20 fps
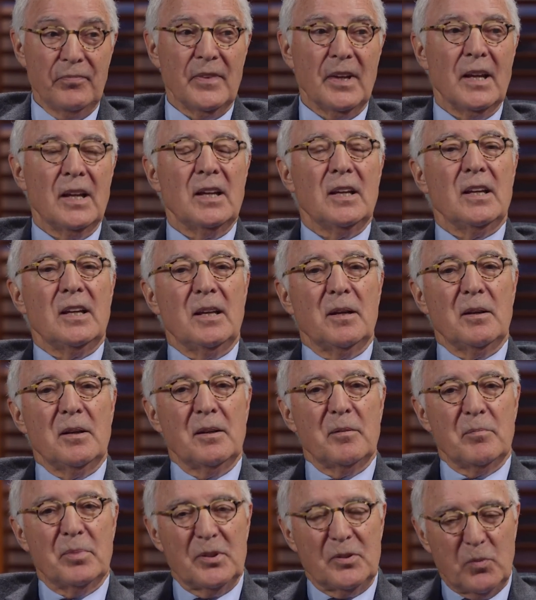Yeah.
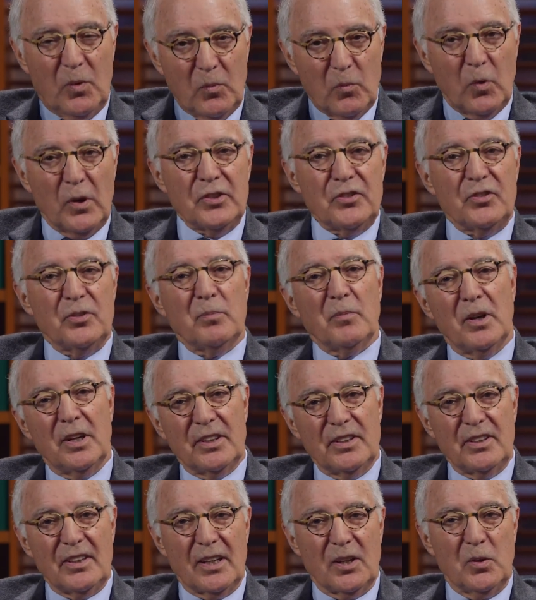But when once a
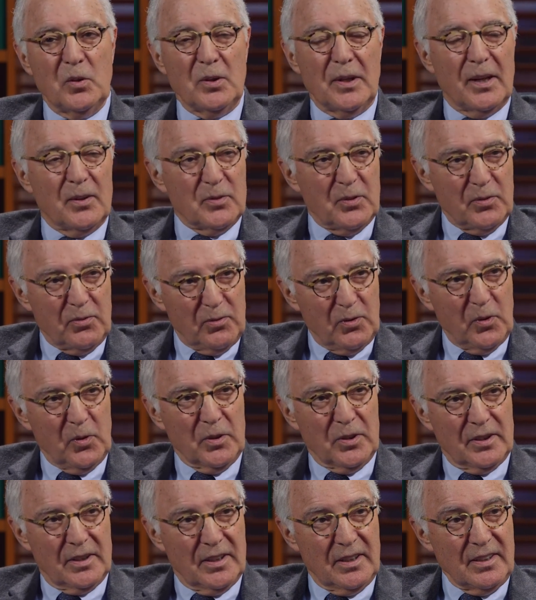month I go down to
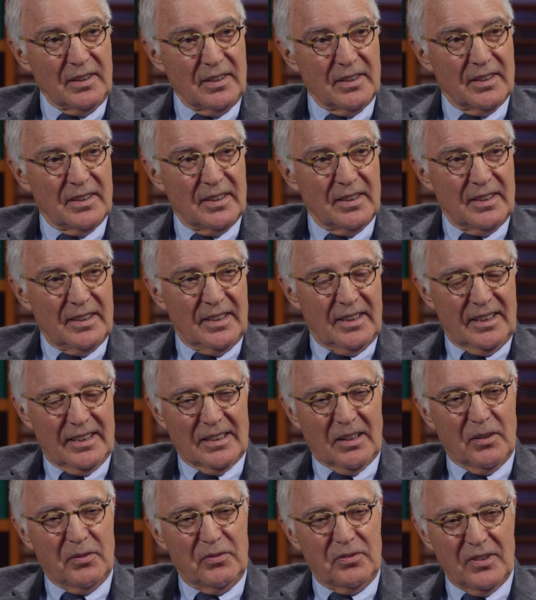Florida Mm-hmm.
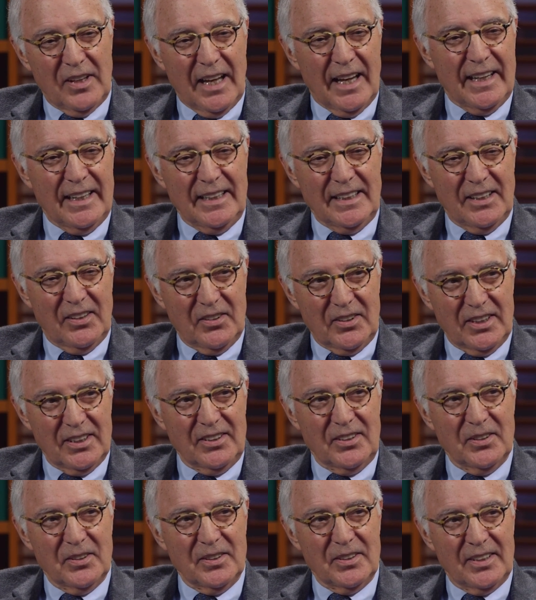And I'll mm-hmm. fly in, I'll
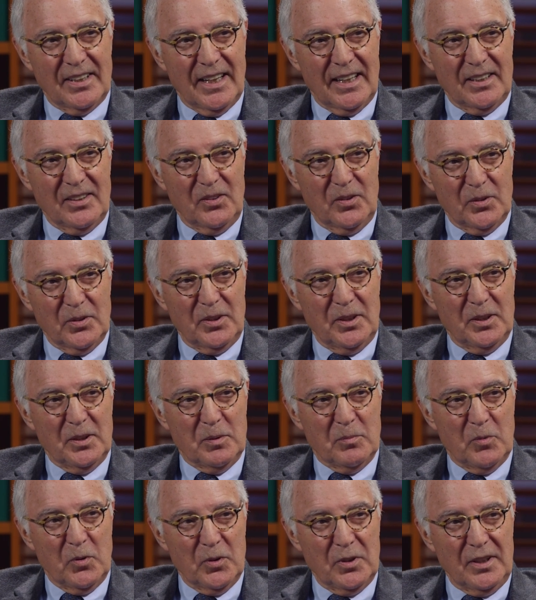get there at 9.30 in
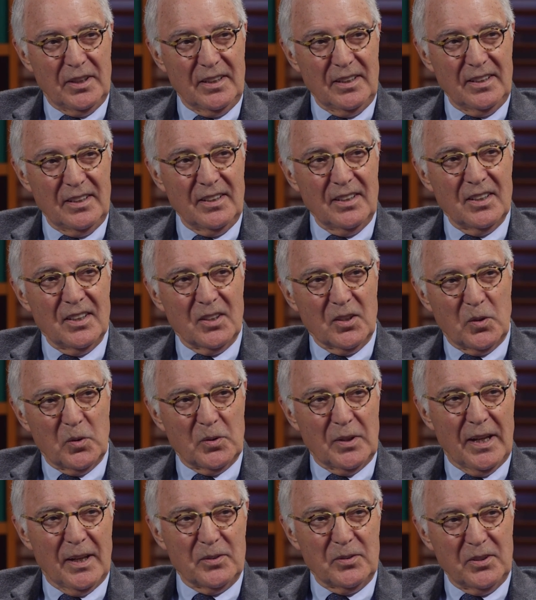the morning, go
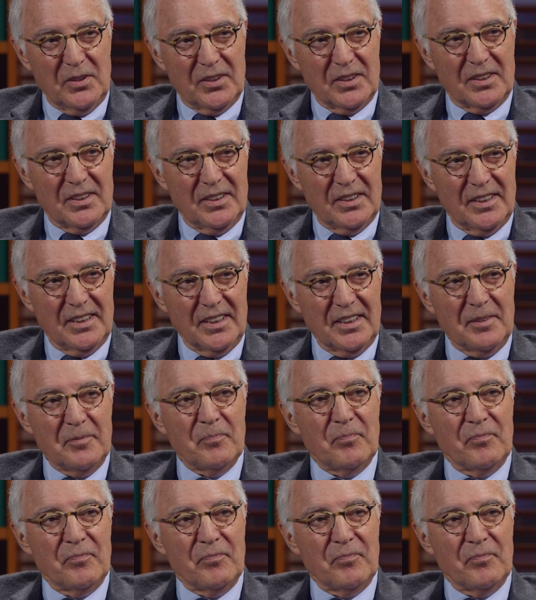down to the clinic.